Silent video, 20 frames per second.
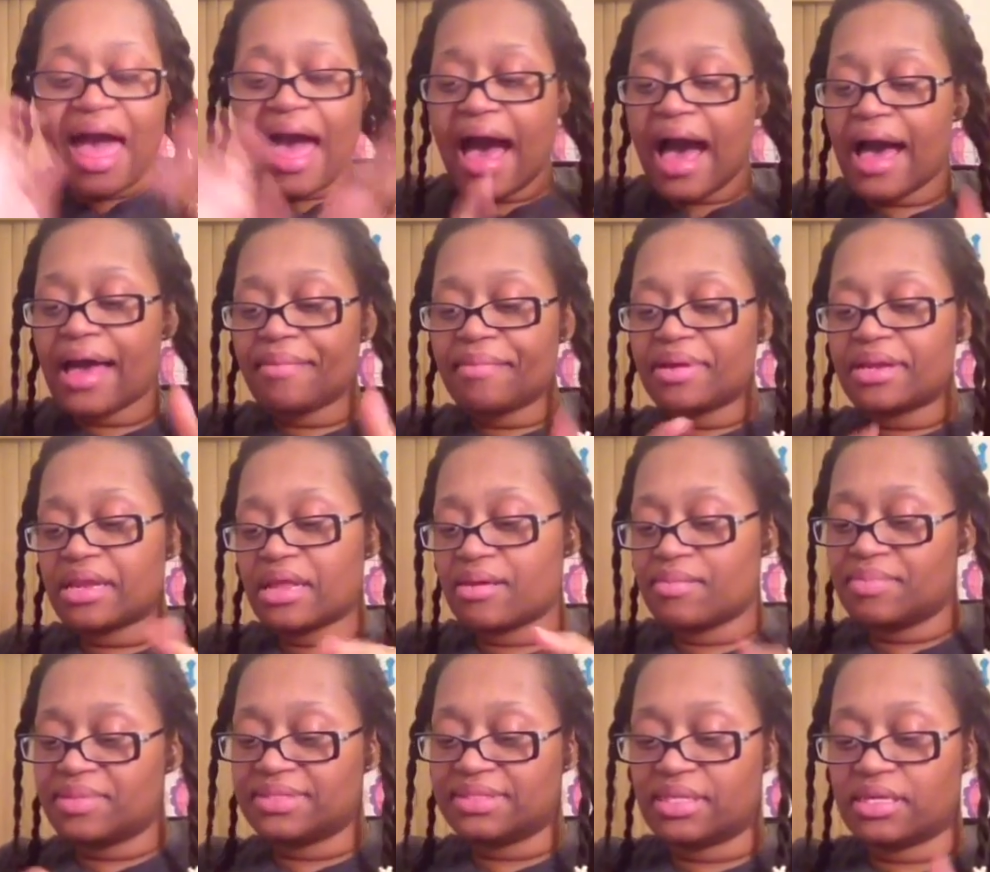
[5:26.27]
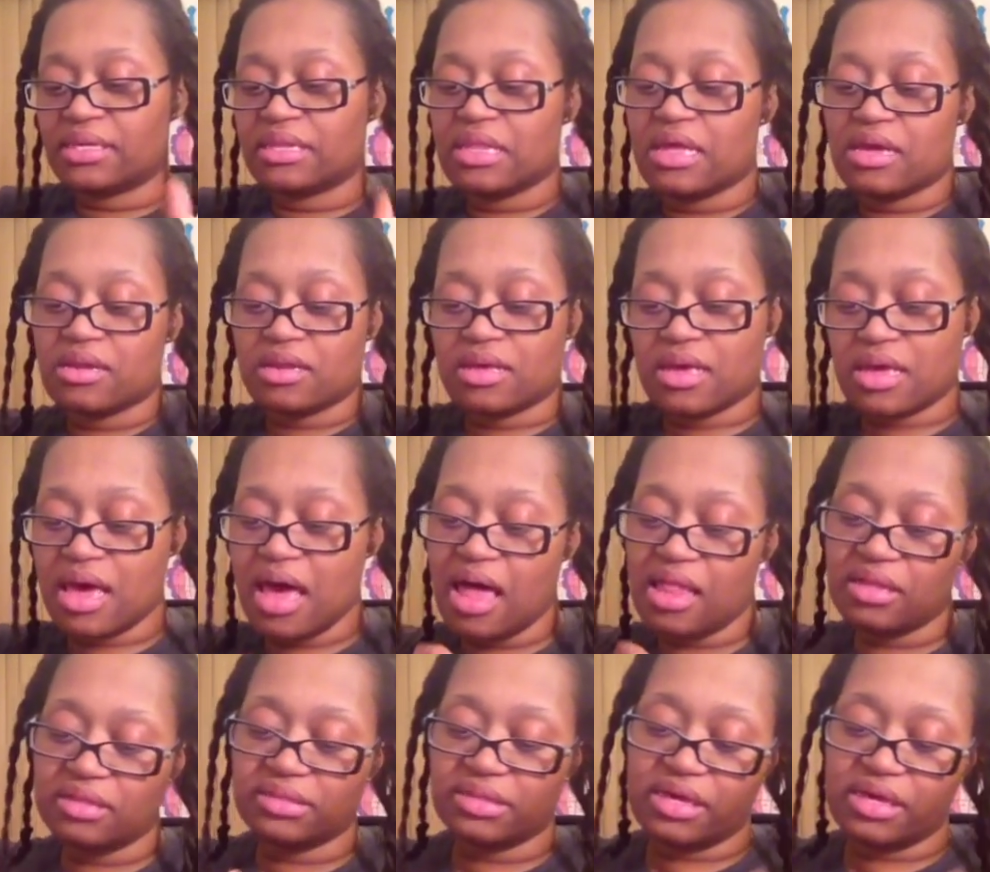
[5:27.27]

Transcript: Hi, my name is Yolanda Collins.